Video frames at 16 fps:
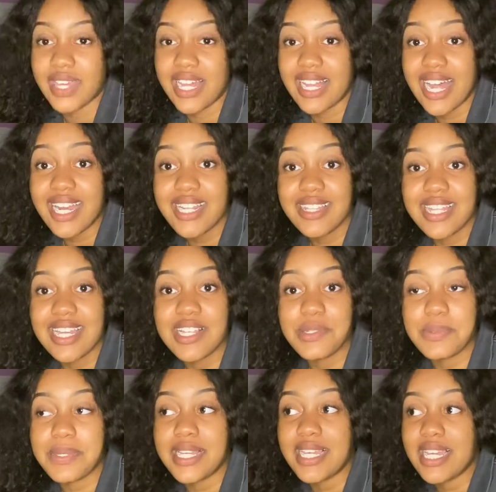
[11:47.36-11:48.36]
A lot of the things
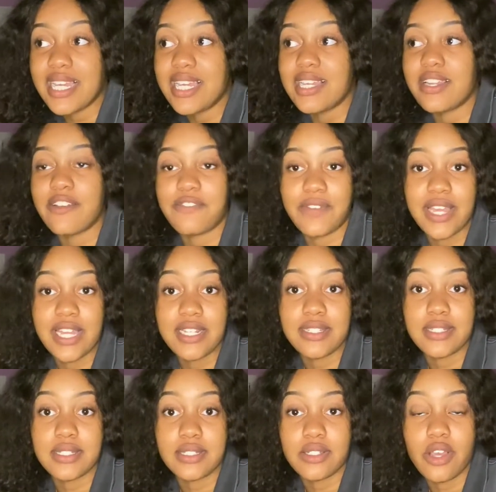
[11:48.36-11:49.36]
we eat
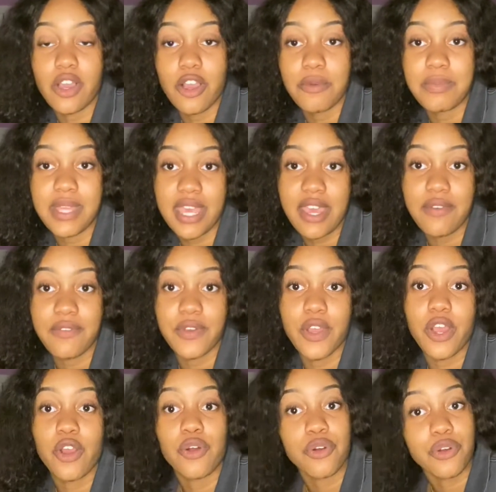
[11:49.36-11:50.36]
affect our behavior,
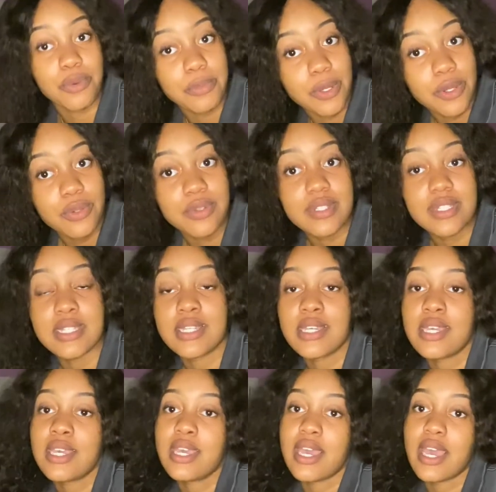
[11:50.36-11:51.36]
our hormones,
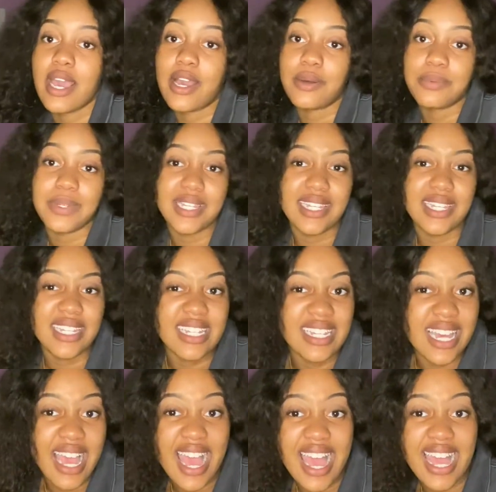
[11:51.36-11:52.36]
how we
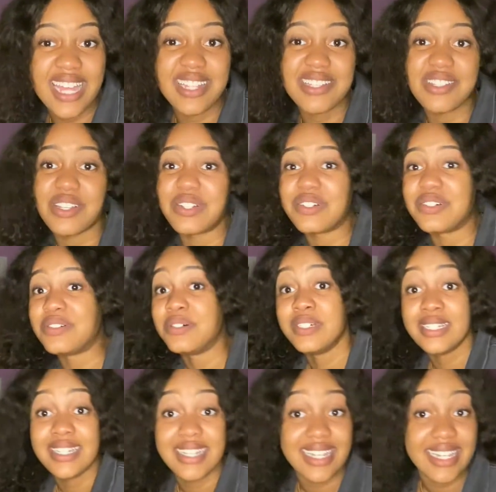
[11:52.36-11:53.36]
act. So
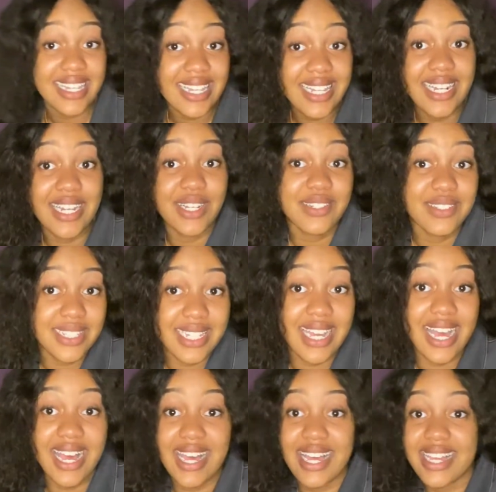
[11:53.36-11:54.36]
eat healthy,
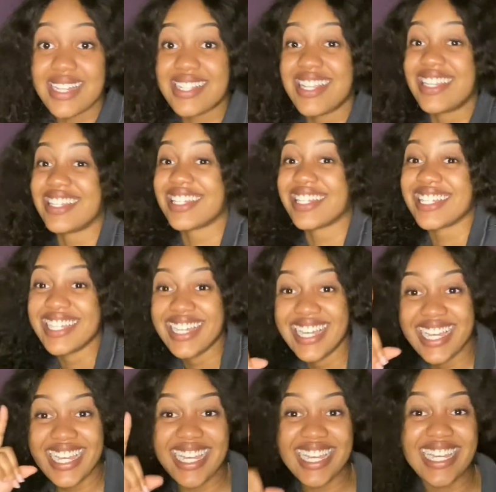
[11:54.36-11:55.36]
guys.
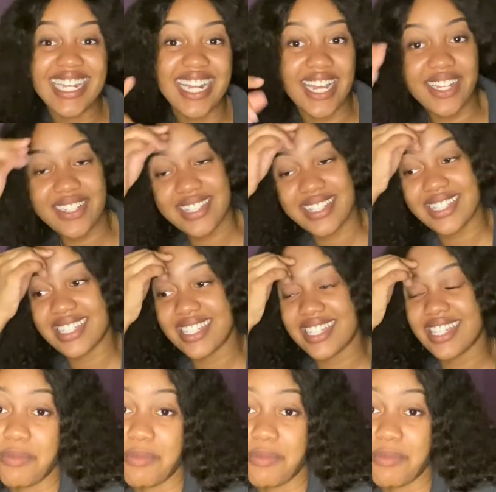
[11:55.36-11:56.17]
Eat healthy.